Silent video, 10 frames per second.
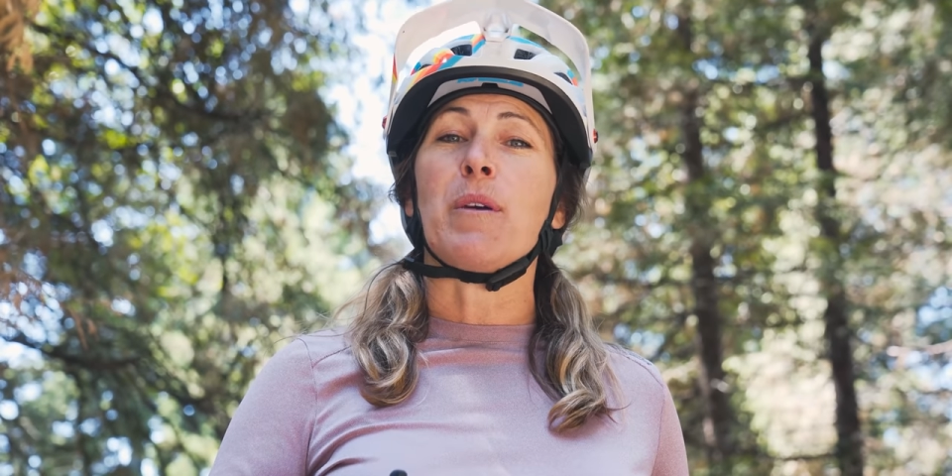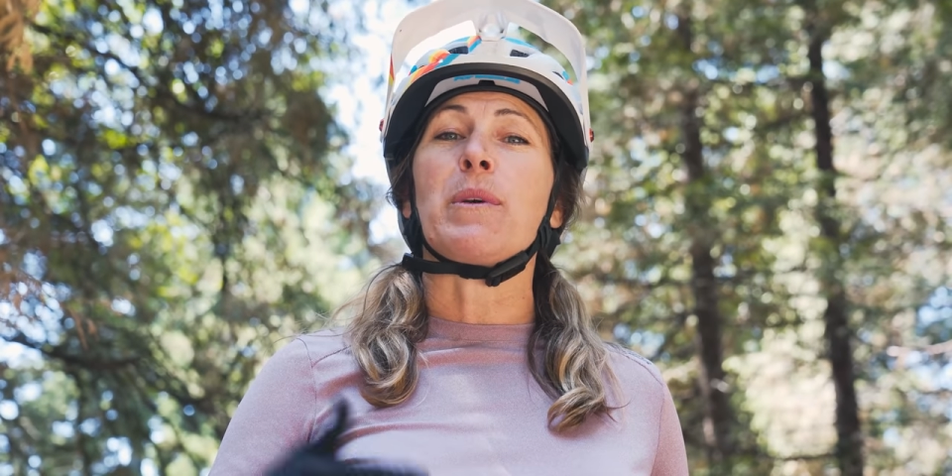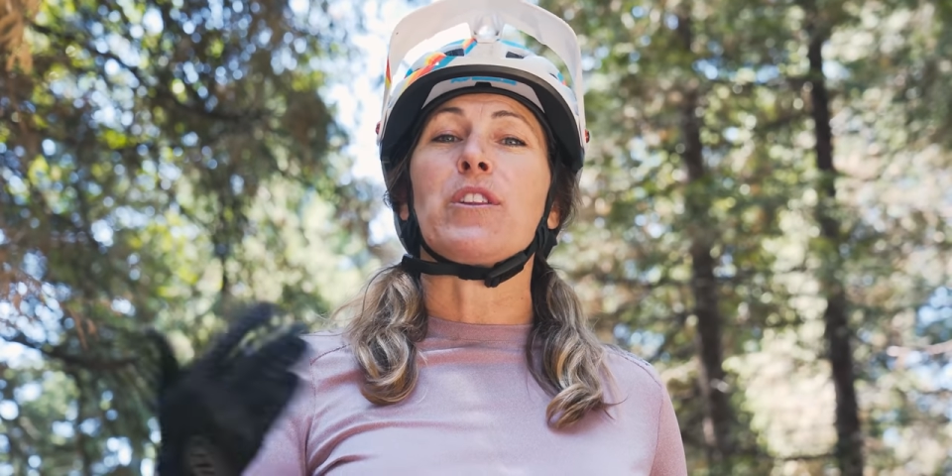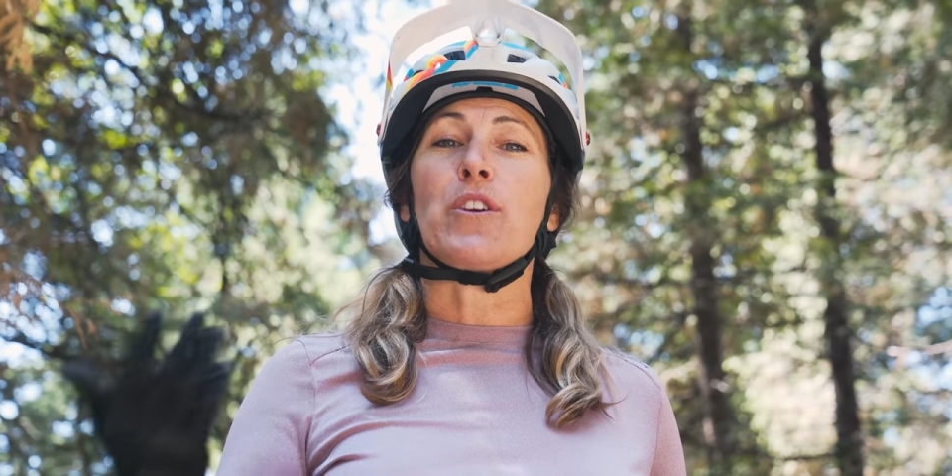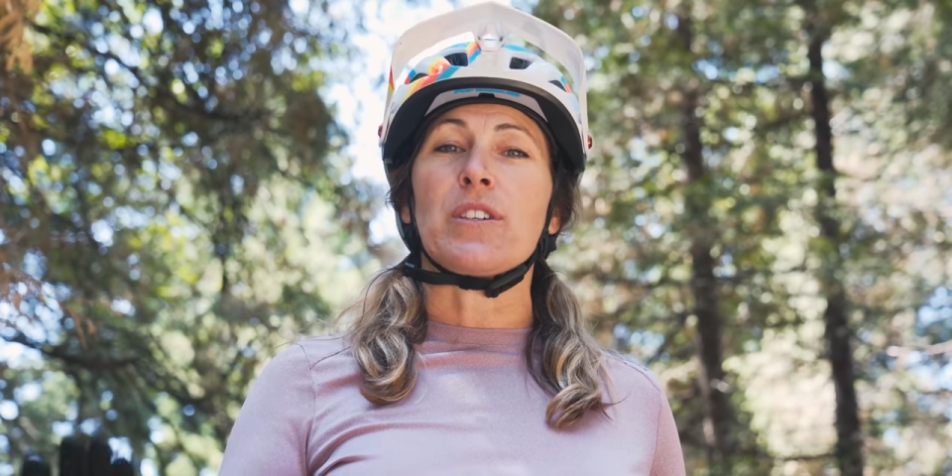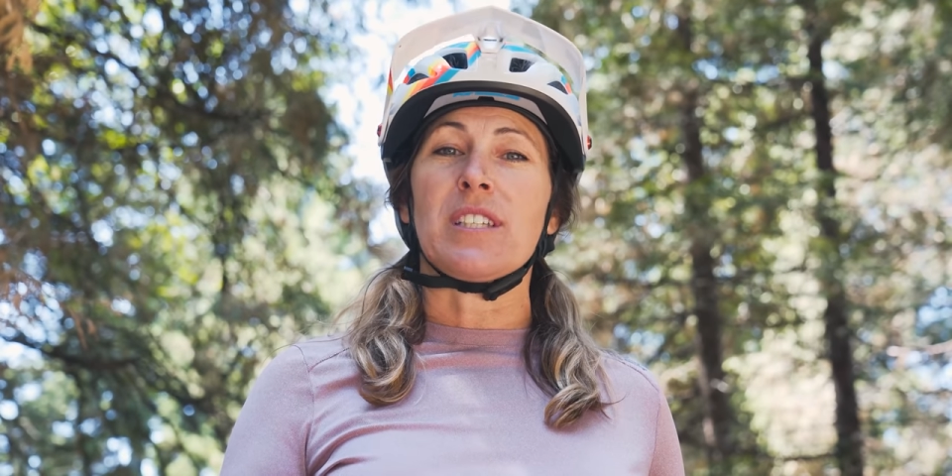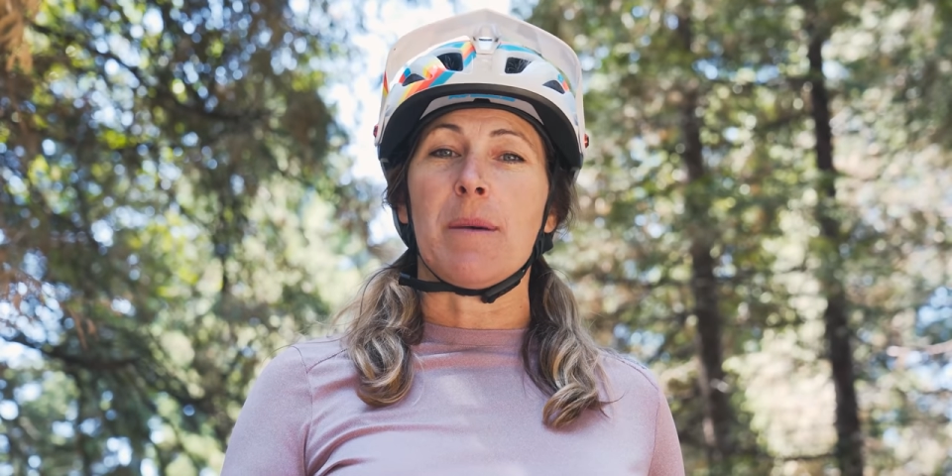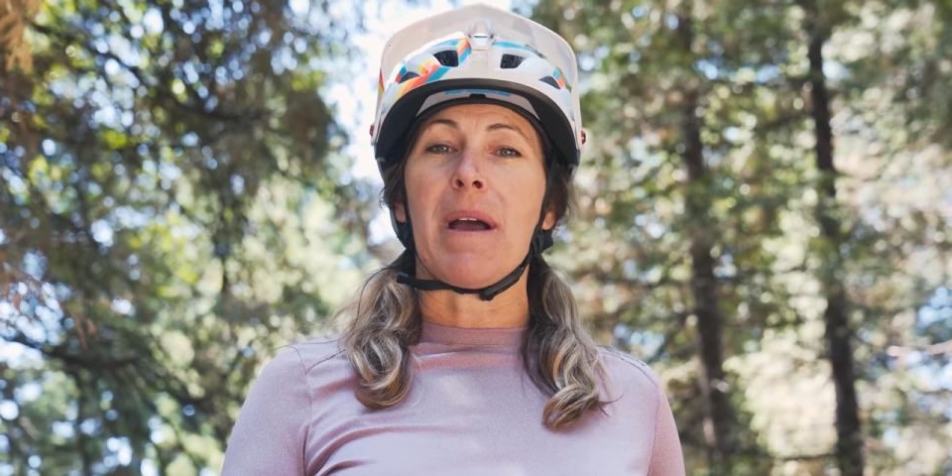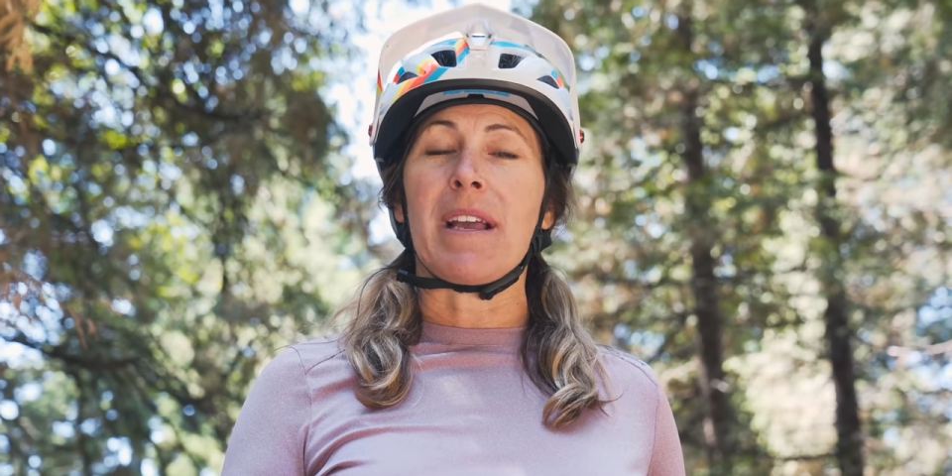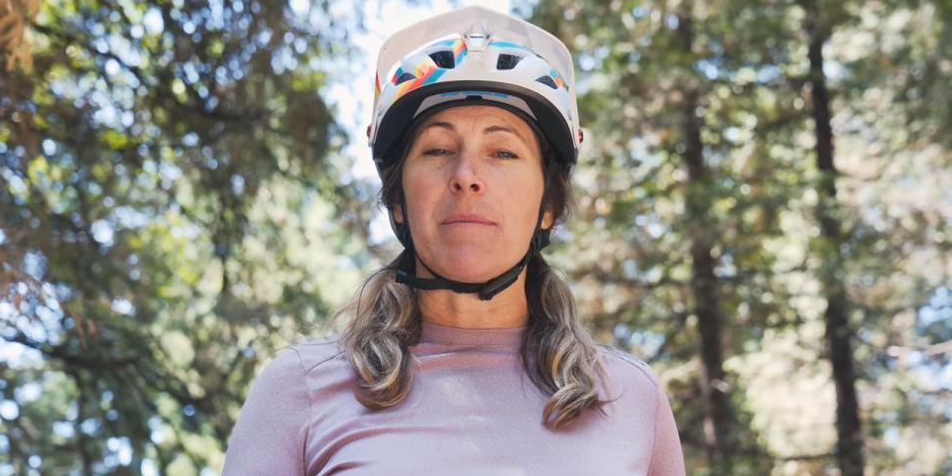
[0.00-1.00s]
we learned in the
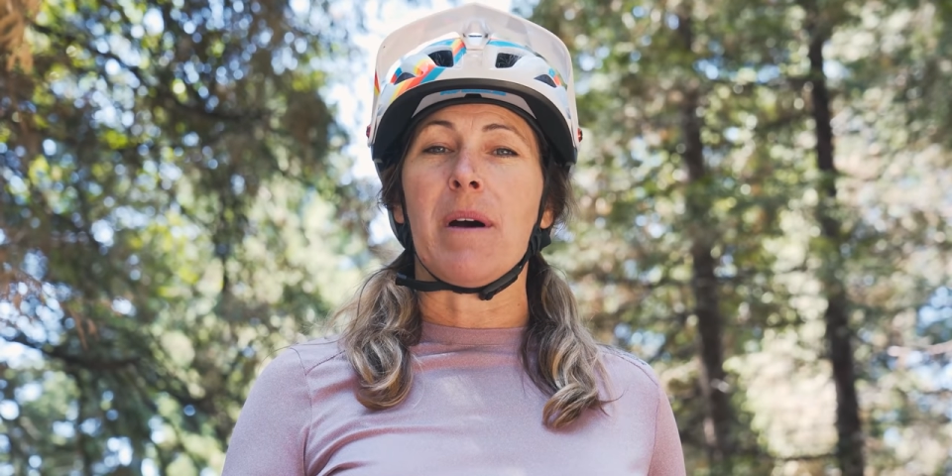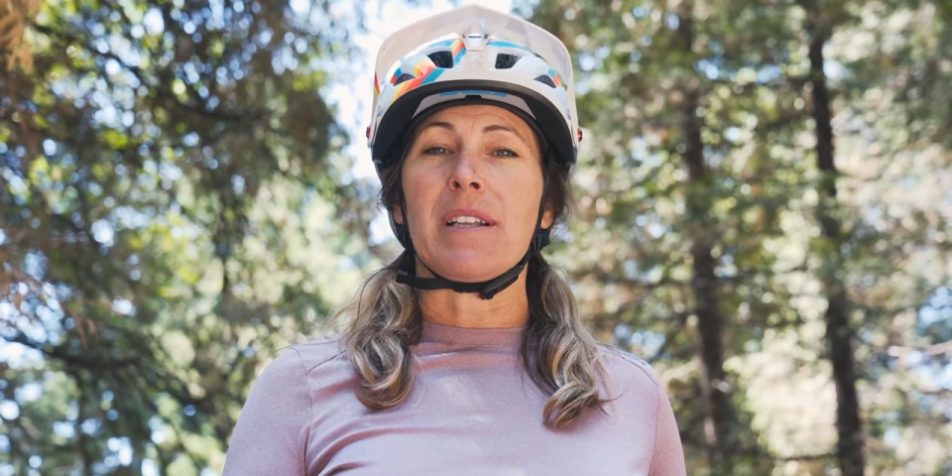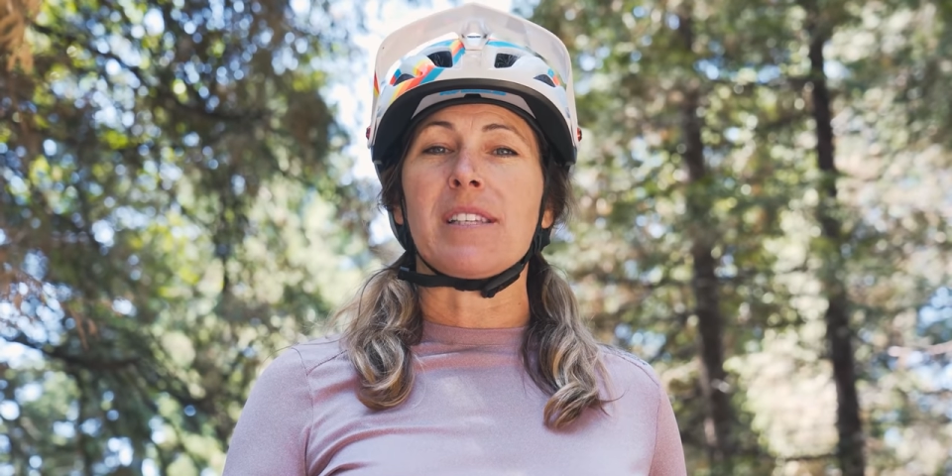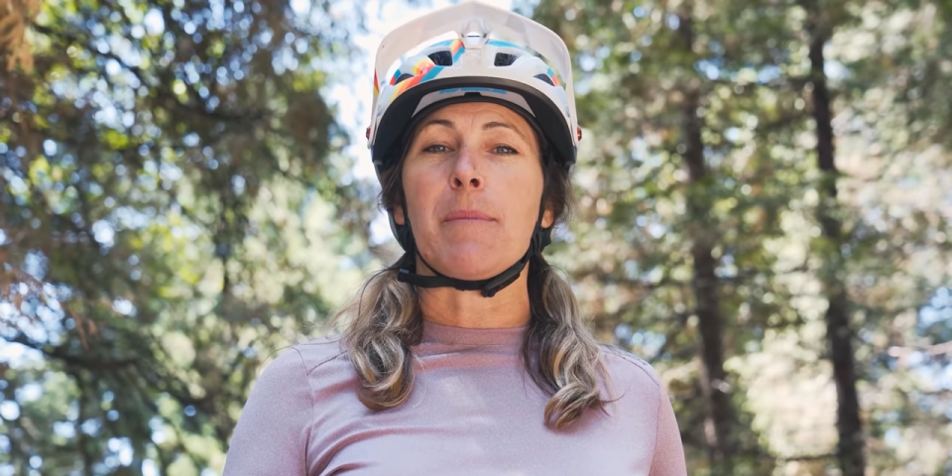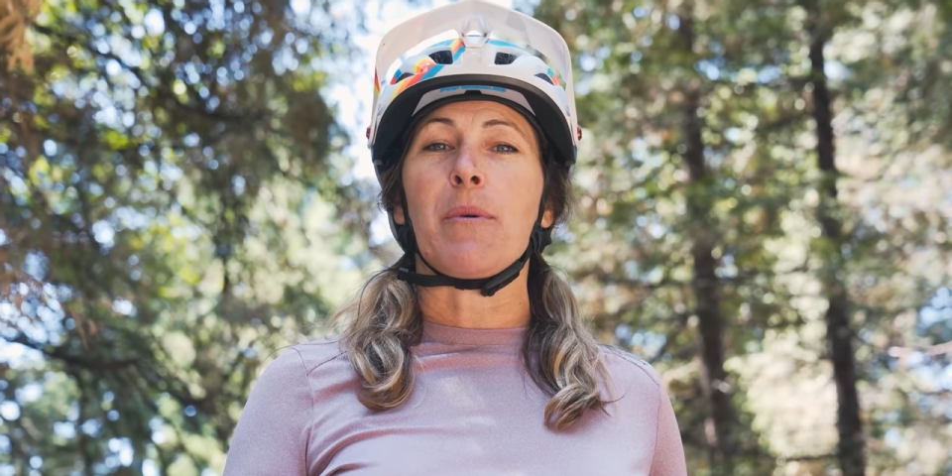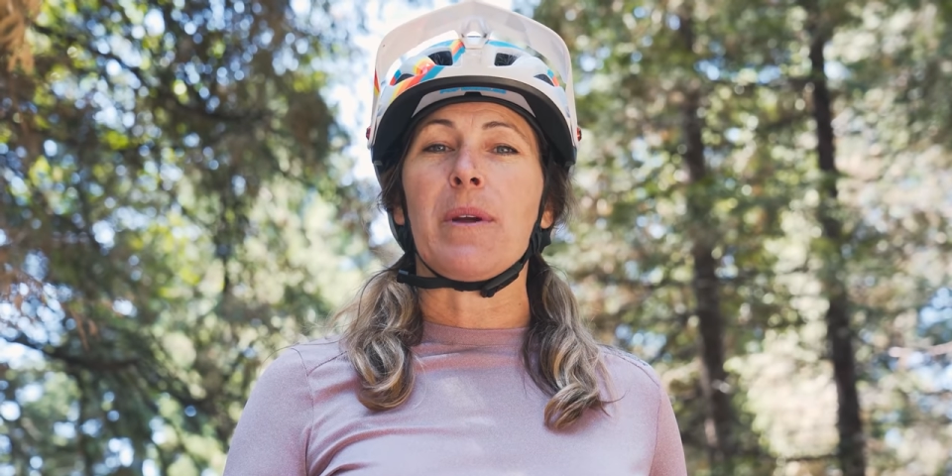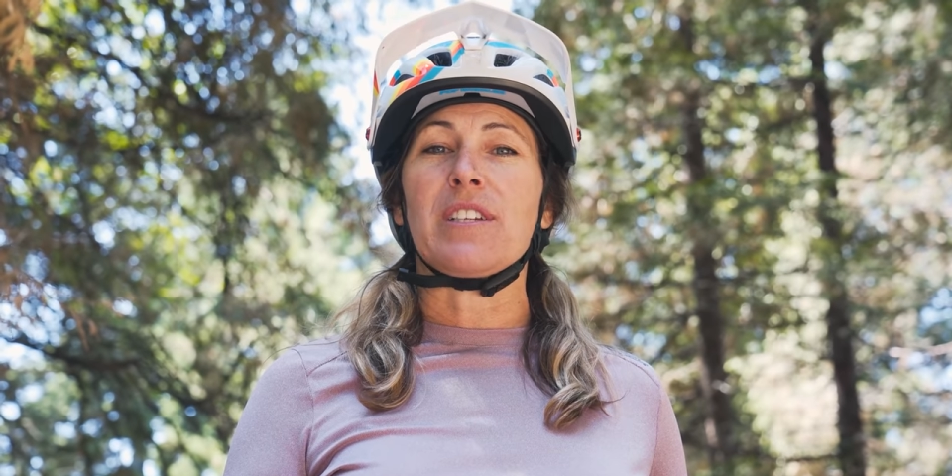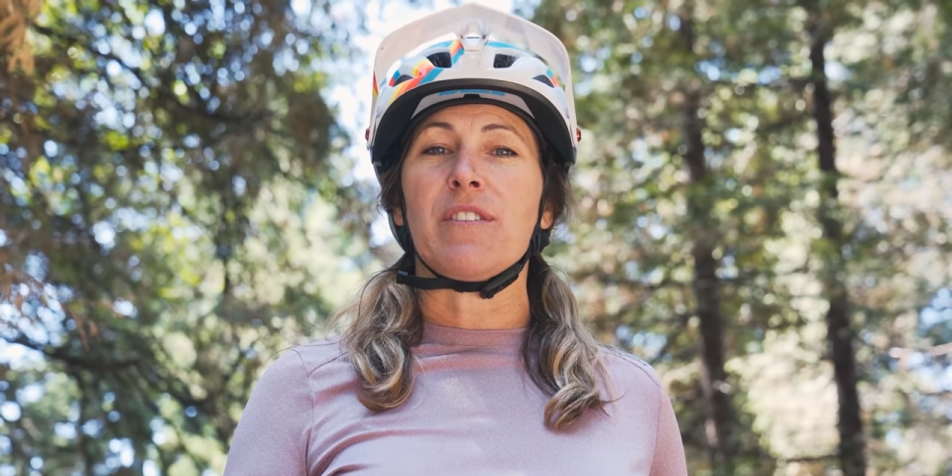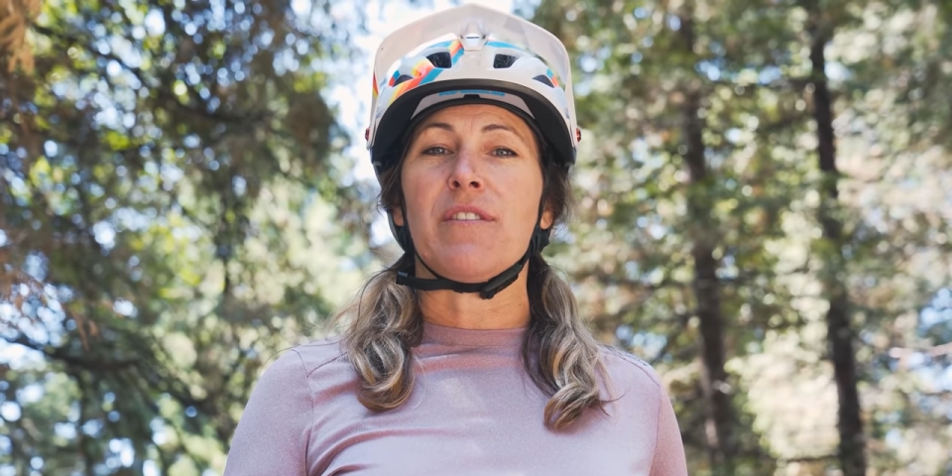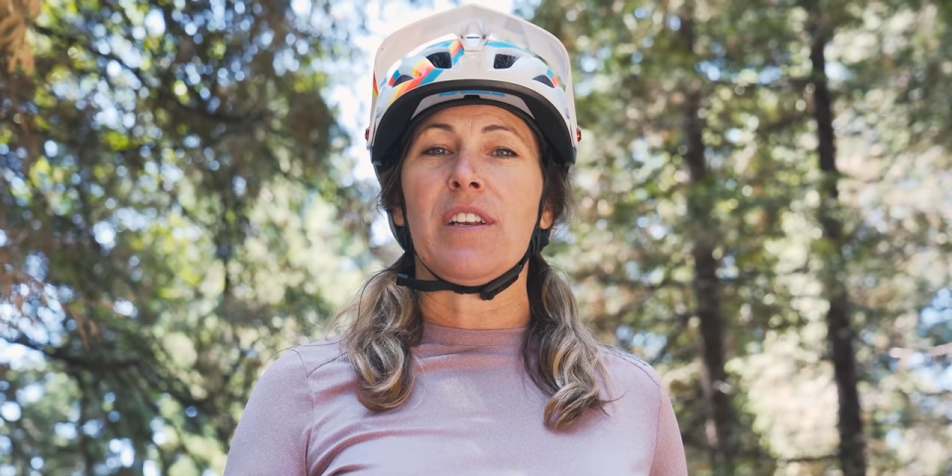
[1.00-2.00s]
bike and body
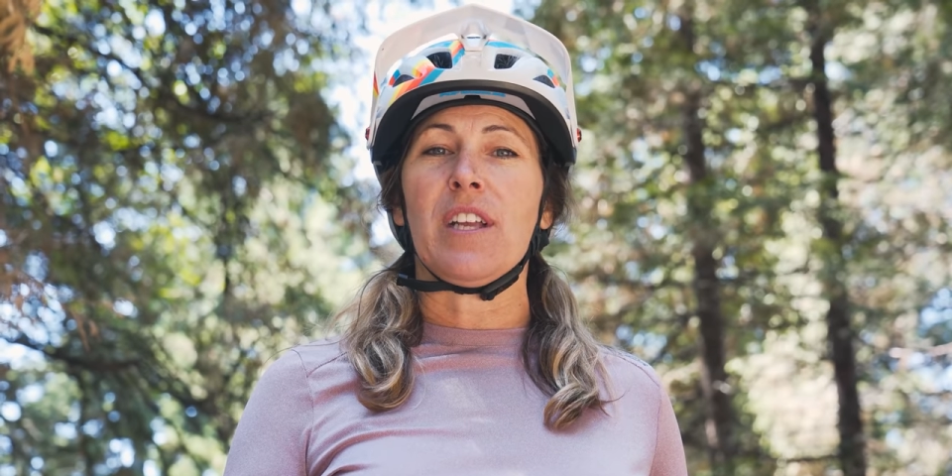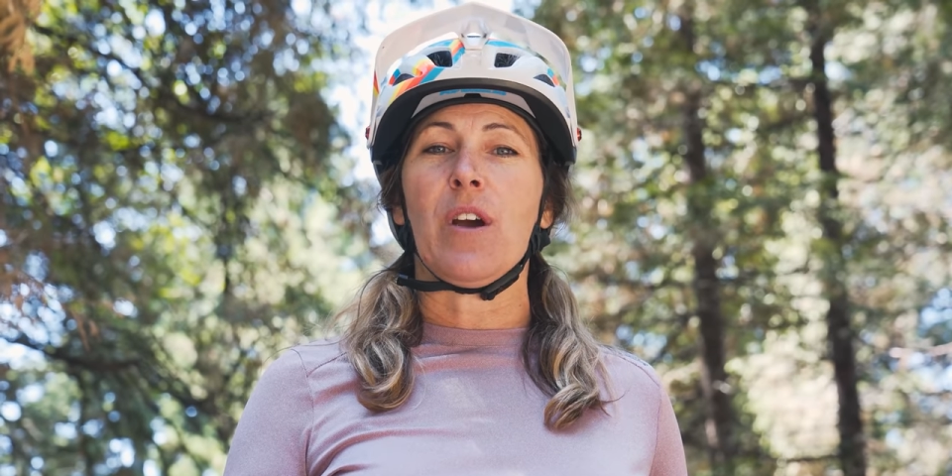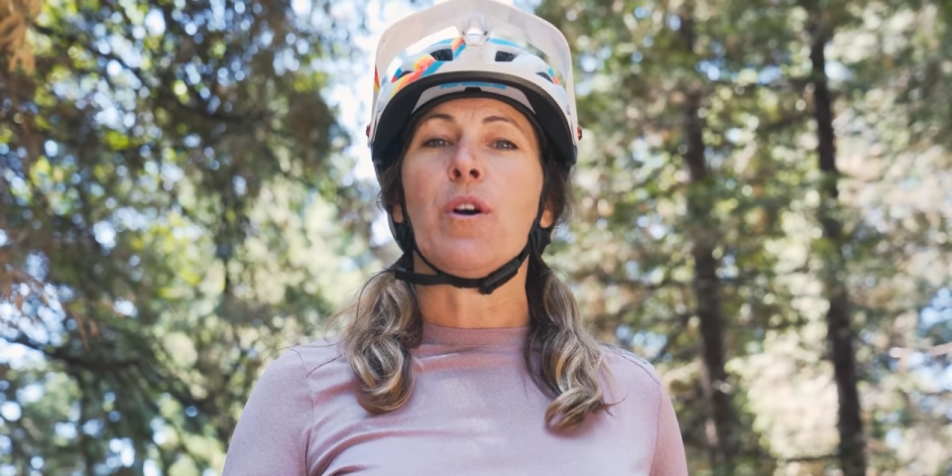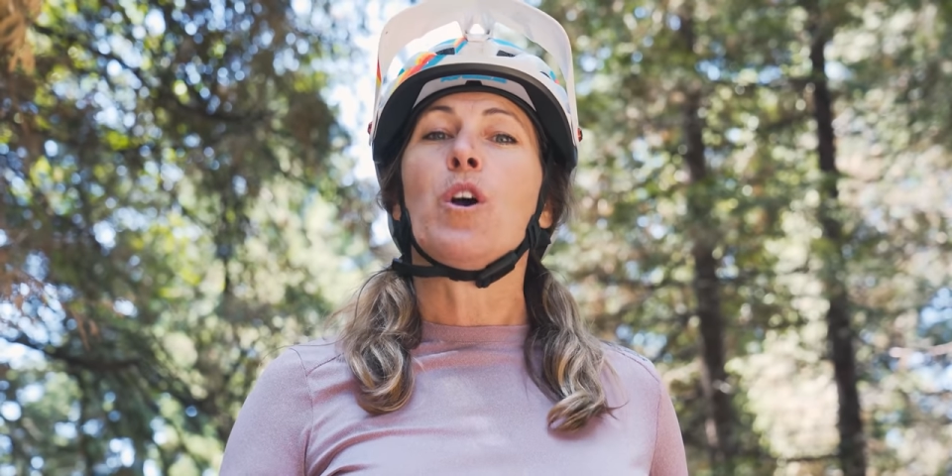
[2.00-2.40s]
separation video,